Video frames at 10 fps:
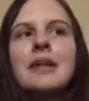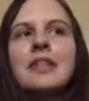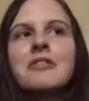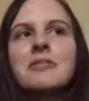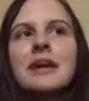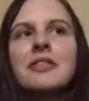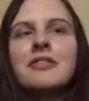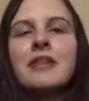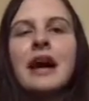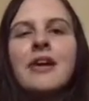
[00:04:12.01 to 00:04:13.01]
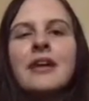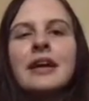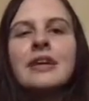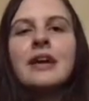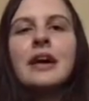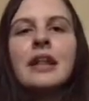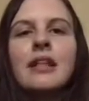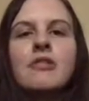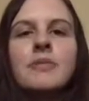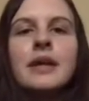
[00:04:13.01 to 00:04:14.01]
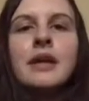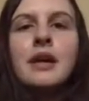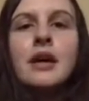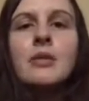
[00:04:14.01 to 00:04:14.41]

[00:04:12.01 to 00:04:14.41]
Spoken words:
a little bit throughout and got a little bit